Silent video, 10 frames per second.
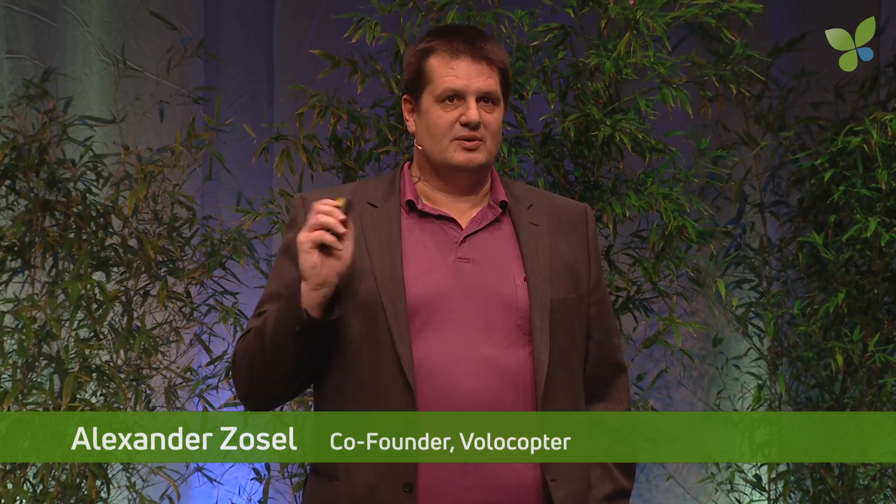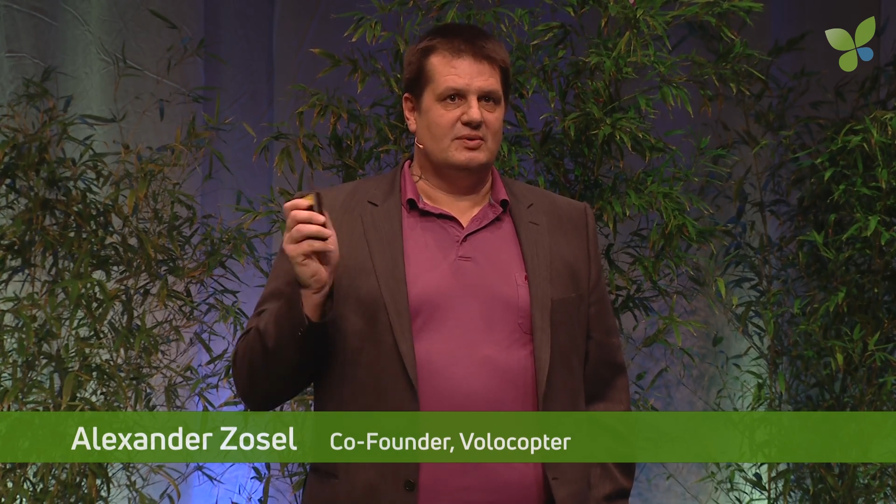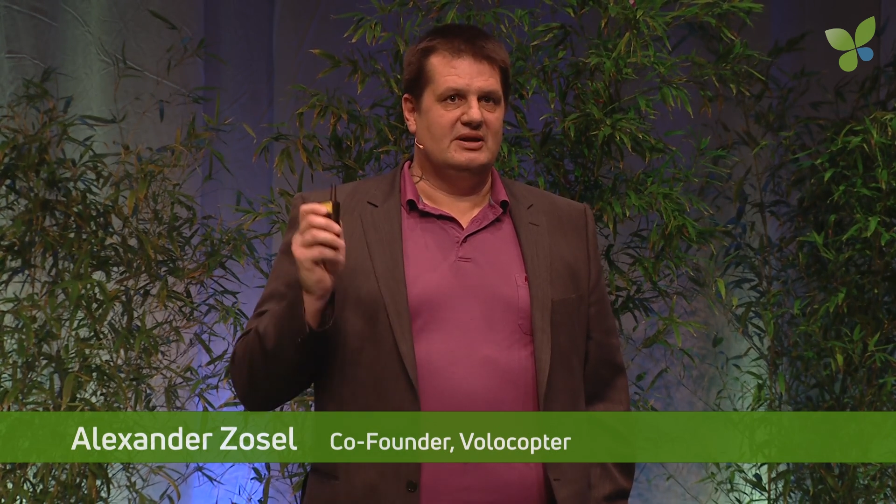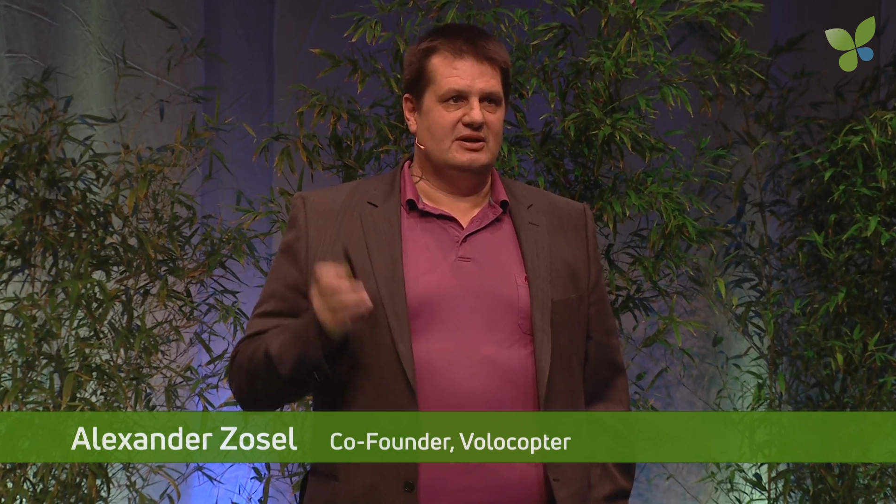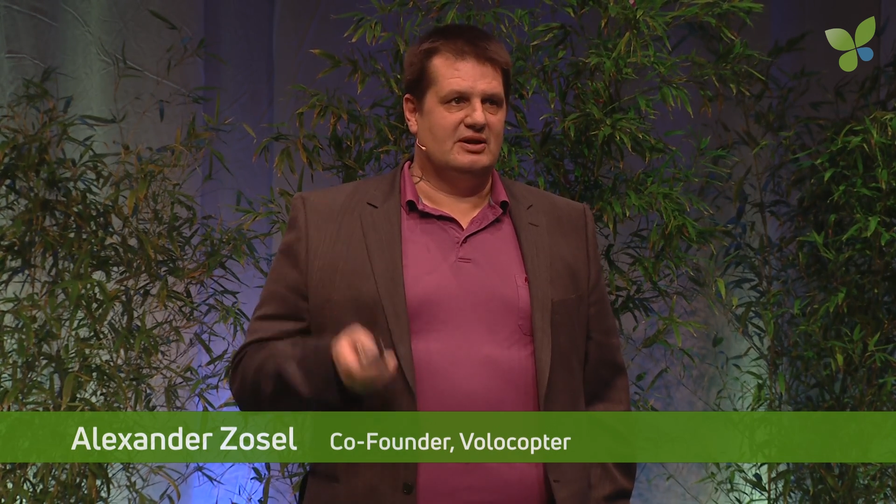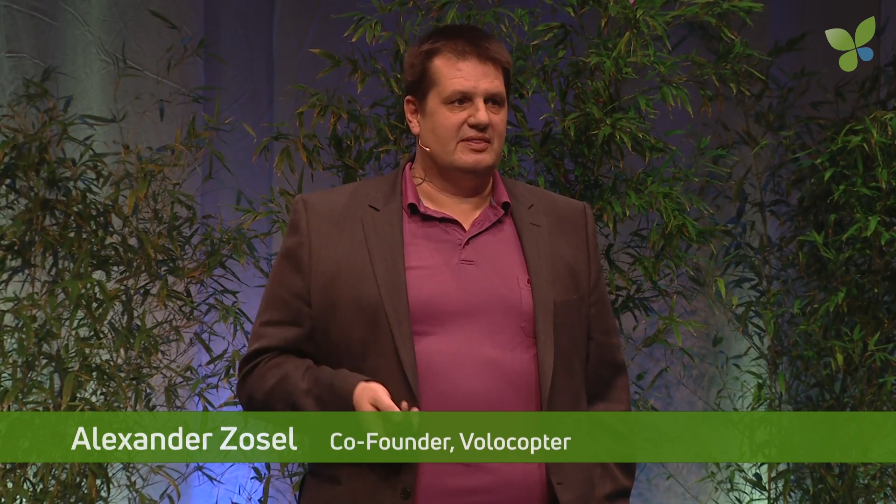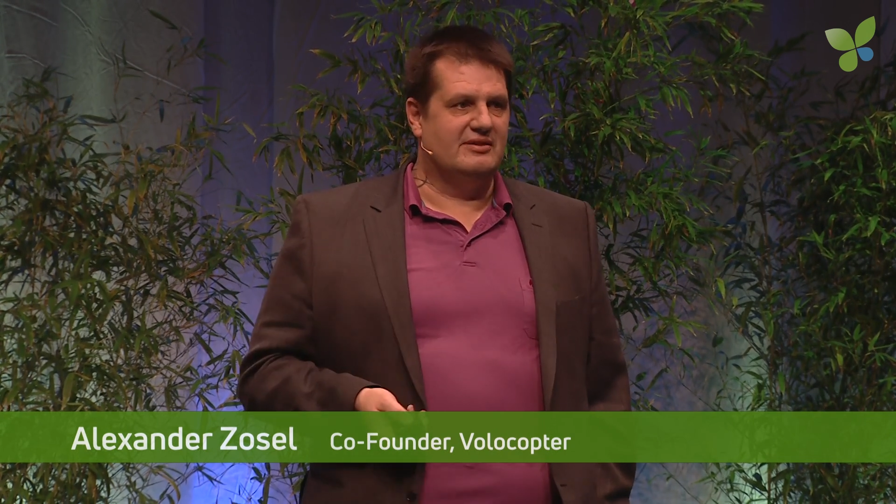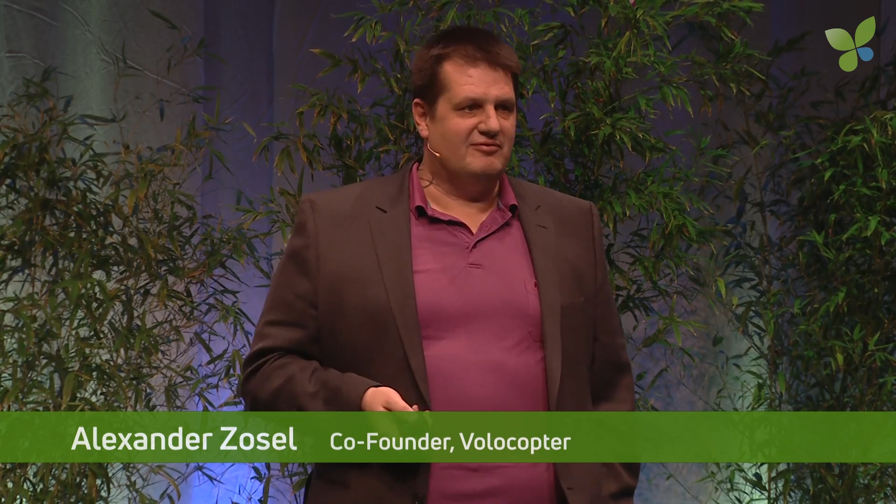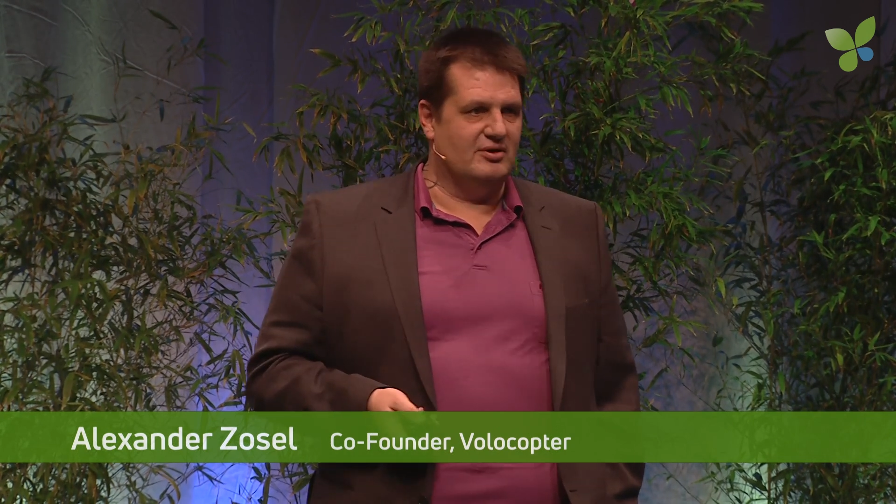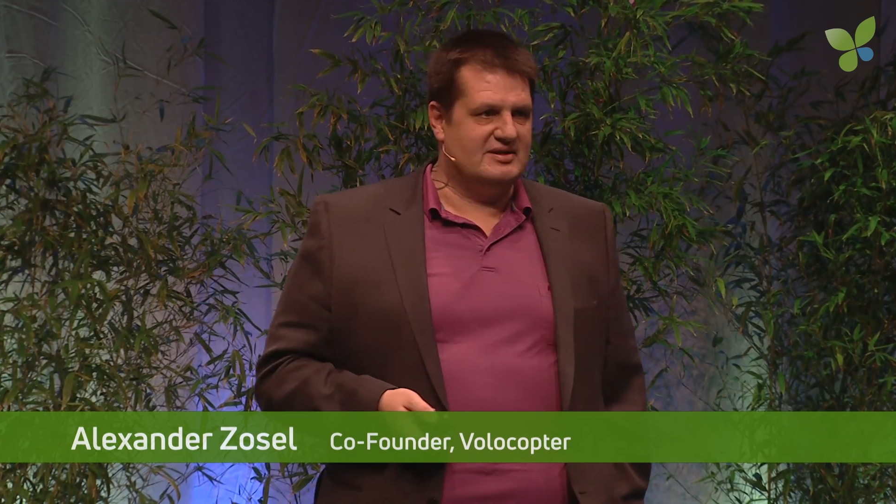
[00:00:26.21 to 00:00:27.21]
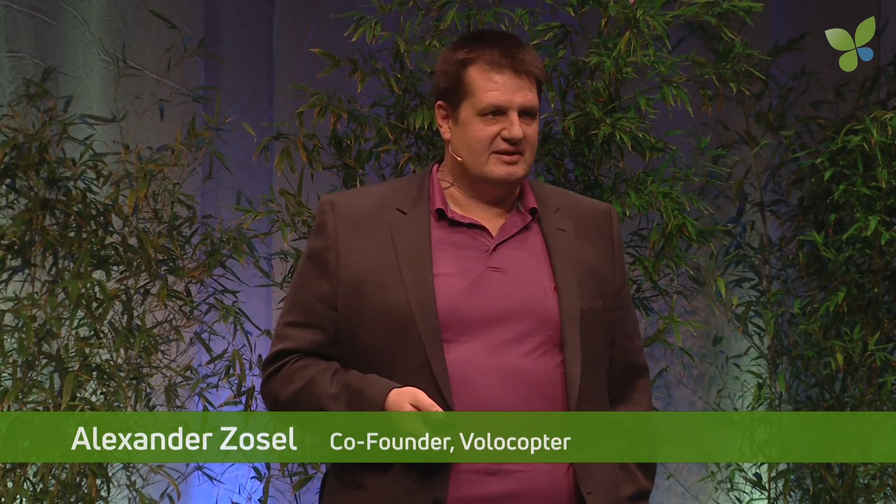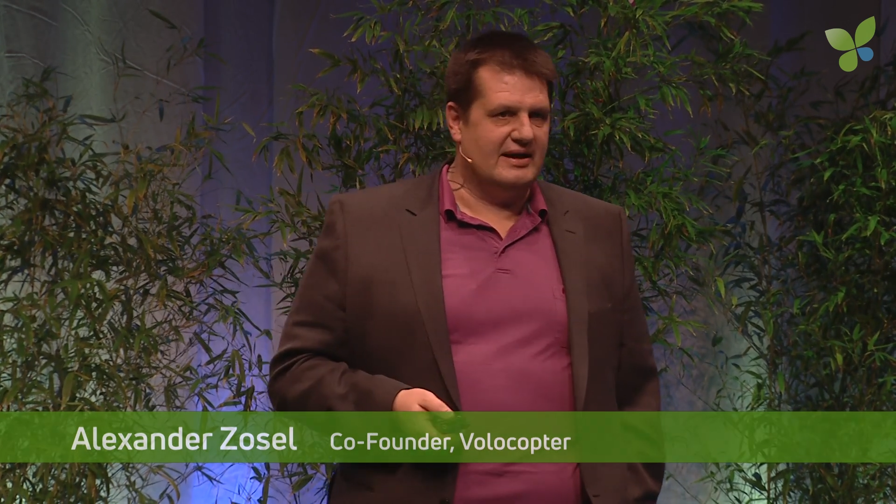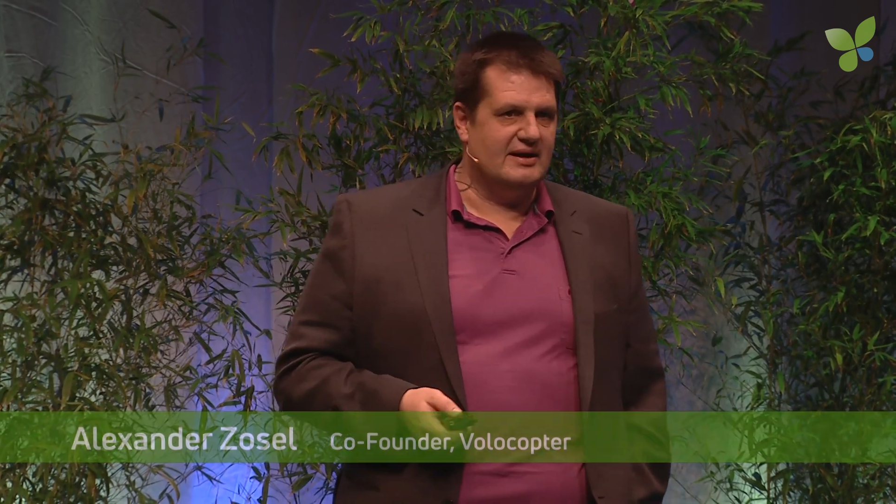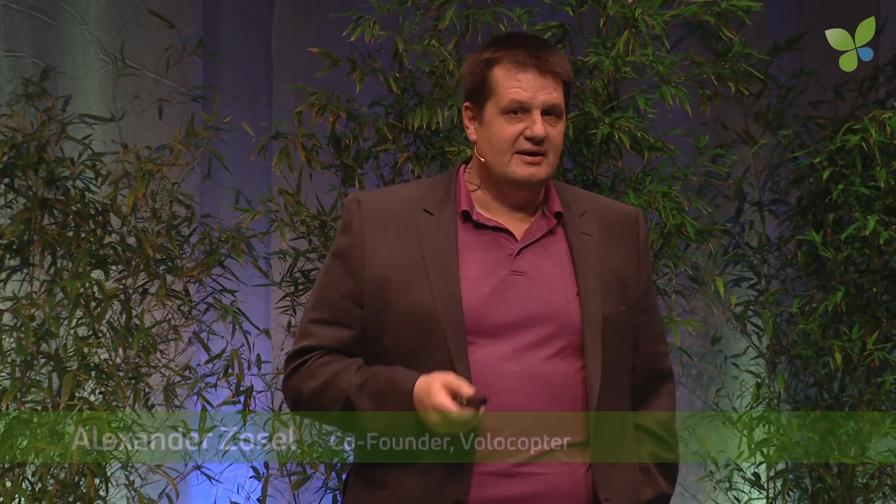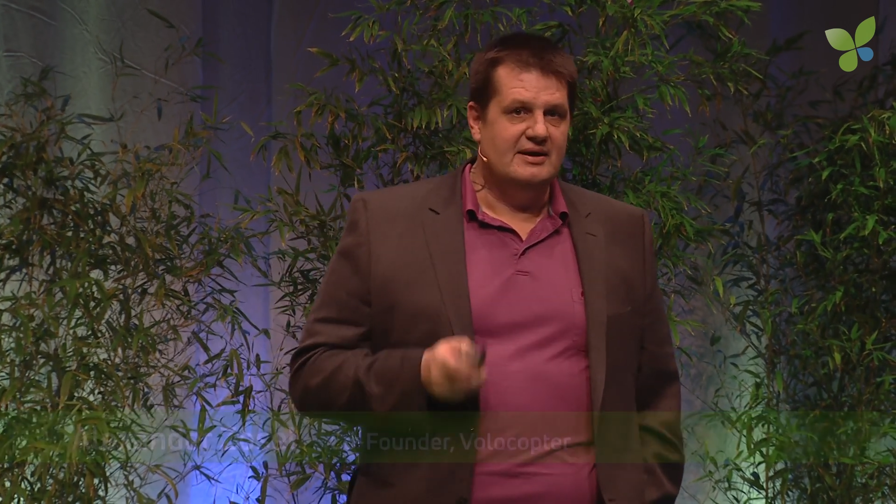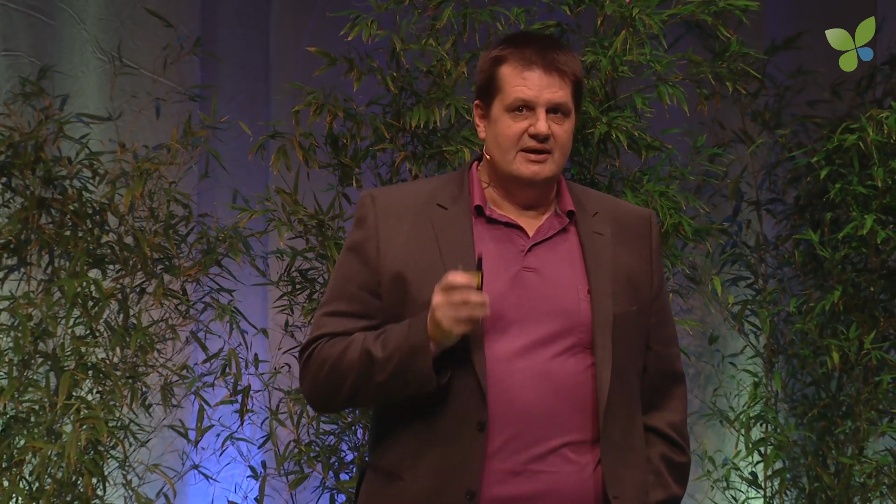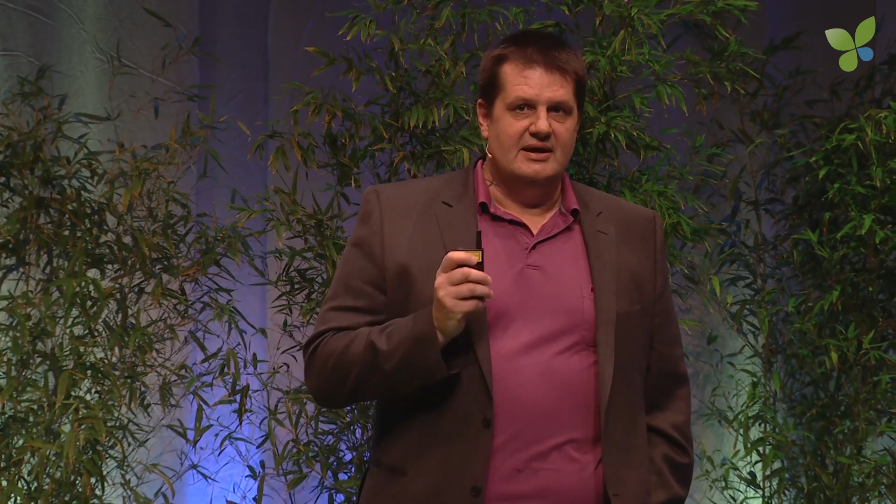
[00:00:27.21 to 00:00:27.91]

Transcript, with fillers: We did the first thing,